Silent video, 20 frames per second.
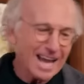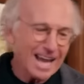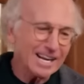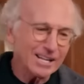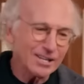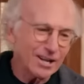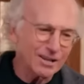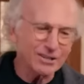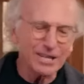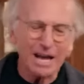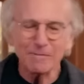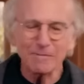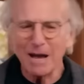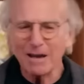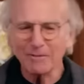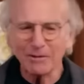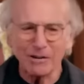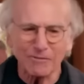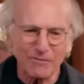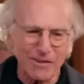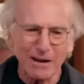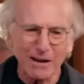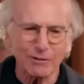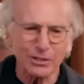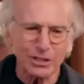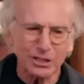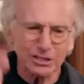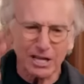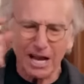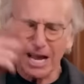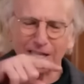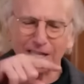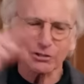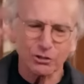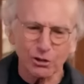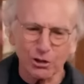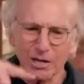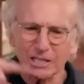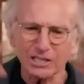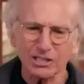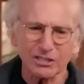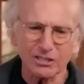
I don't know. I'm having a fight with this guy. He's drawing